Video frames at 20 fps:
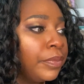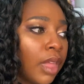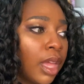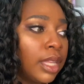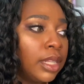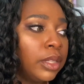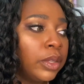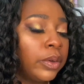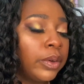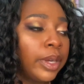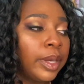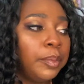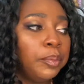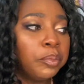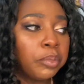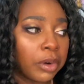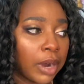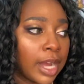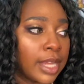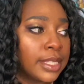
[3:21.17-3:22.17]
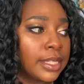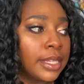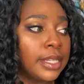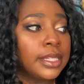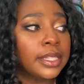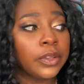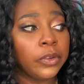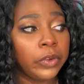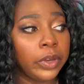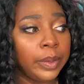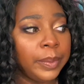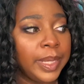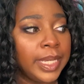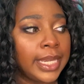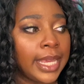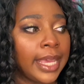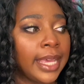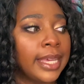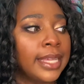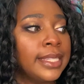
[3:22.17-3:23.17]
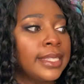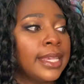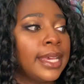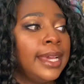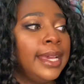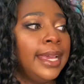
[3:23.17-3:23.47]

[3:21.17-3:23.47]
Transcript: Alluring bronzes, creamy tans,